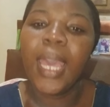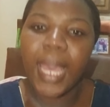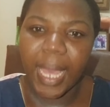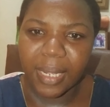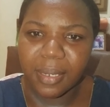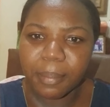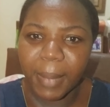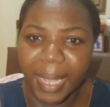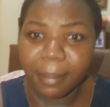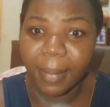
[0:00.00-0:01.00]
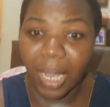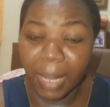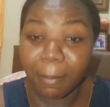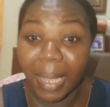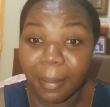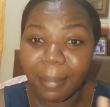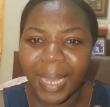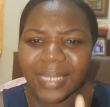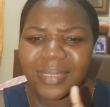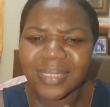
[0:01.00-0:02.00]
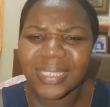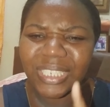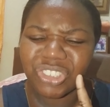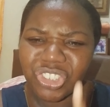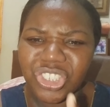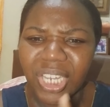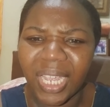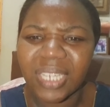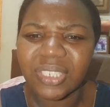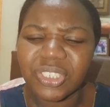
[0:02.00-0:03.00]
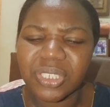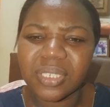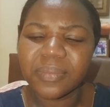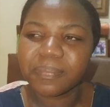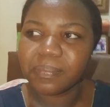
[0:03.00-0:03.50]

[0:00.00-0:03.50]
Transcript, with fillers: And my, my, my mindset changed.